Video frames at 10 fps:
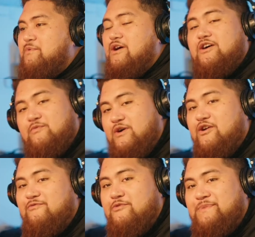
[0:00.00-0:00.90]
we got
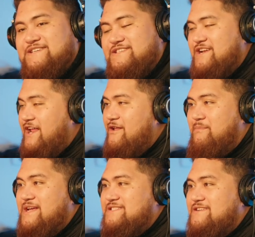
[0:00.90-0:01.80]
a real bass in, and the
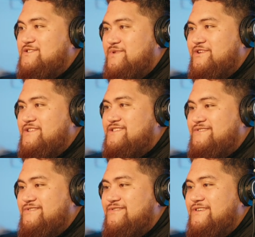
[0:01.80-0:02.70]
bass sounds wicked.
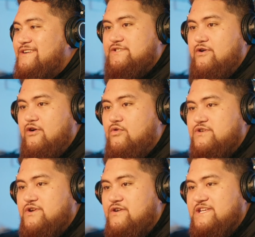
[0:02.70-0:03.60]
So
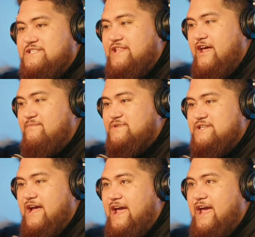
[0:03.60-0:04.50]
also on these stabs,
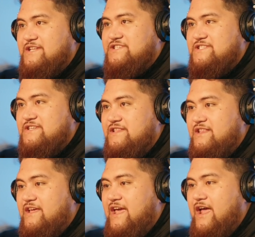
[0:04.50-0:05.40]
I had just
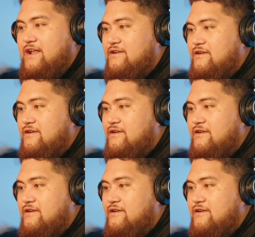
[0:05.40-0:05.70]
the GAT,